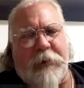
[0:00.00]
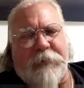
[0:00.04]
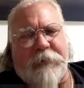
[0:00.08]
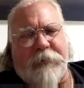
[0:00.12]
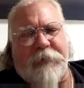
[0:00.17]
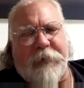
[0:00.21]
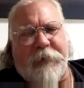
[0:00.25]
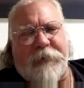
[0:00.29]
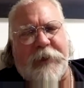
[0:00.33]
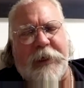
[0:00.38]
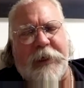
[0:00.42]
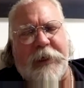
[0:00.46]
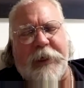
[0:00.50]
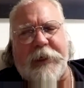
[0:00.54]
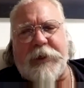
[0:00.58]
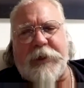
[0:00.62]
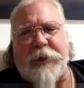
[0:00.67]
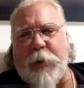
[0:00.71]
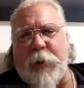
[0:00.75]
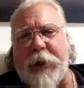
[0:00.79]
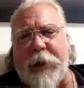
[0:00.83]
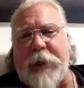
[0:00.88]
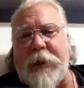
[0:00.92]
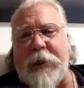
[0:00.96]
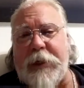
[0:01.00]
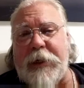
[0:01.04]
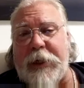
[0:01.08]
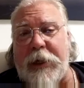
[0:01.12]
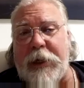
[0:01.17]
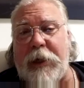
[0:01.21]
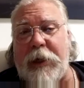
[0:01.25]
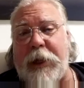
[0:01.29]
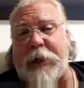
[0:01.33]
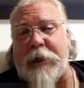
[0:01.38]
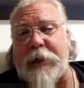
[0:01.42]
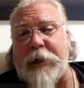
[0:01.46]
15 and 20 to get
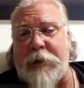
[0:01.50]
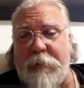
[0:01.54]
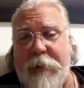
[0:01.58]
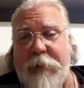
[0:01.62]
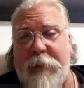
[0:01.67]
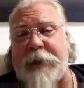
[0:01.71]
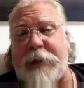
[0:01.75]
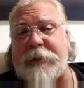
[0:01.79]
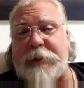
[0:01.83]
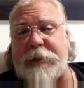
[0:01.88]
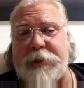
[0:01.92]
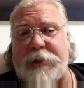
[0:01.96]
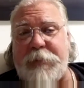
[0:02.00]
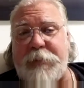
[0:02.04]
like a Damascus